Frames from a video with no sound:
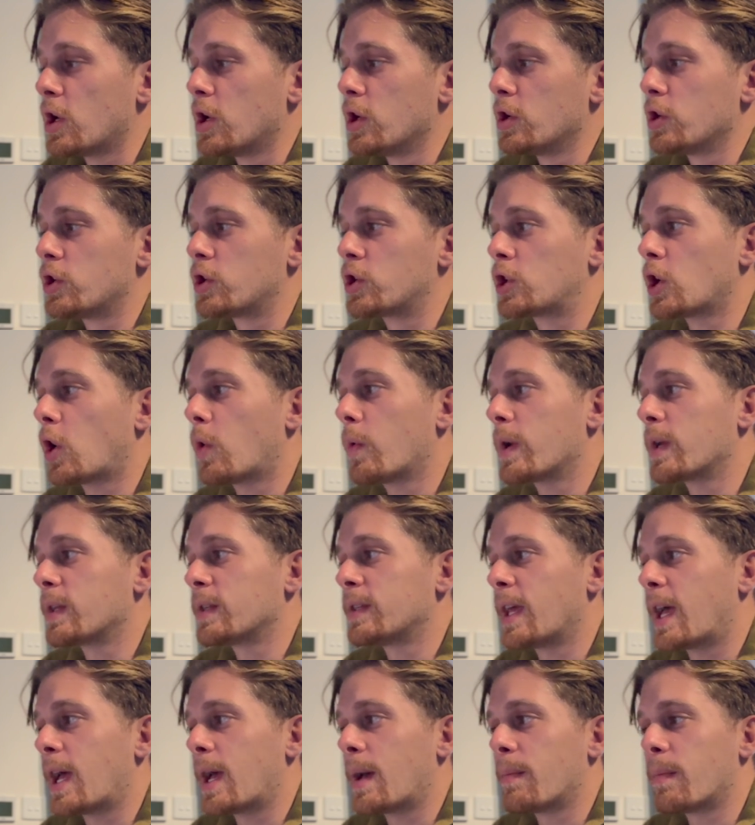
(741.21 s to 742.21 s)
showing
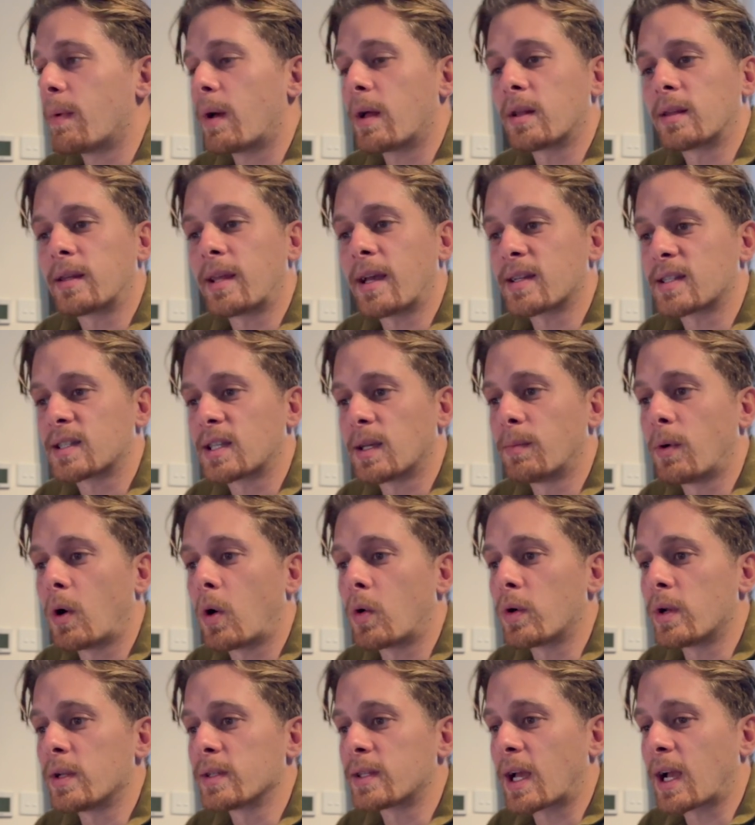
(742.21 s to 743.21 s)
them
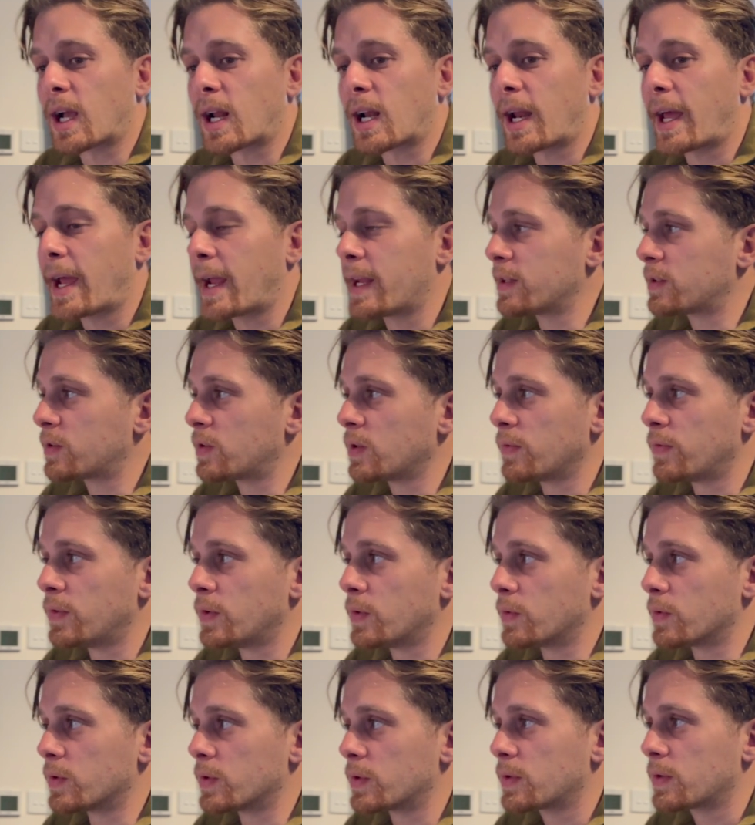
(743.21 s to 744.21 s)
testimonials and client
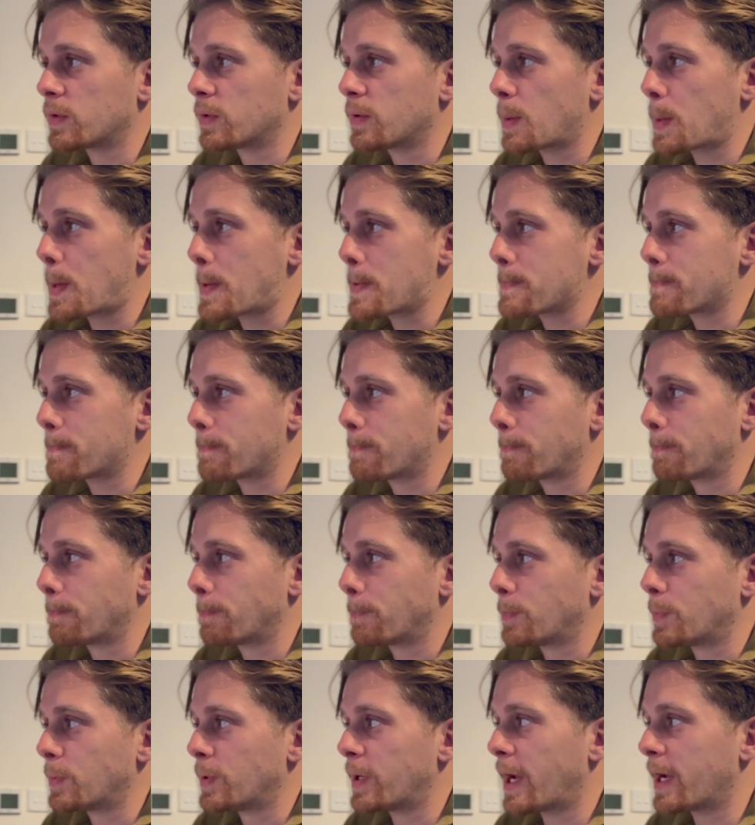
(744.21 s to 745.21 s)
reviews,
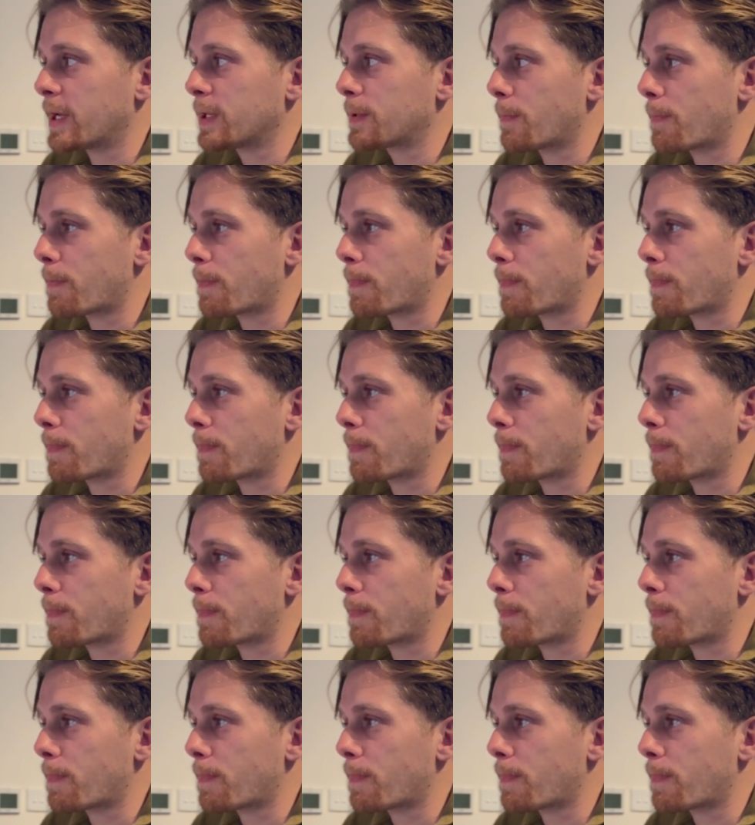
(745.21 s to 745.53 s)
right?